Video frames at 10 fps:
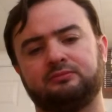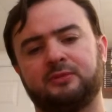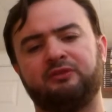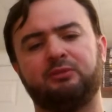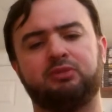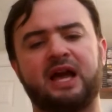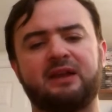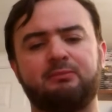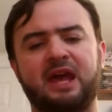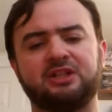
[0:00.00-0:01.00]
of the
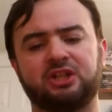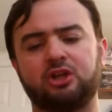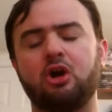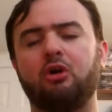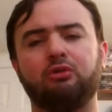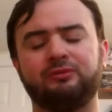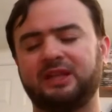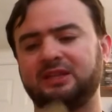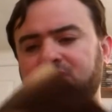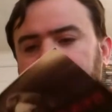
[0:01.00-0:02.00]
black magic cult.
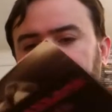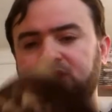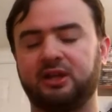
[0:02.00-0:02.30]
That's a bunch of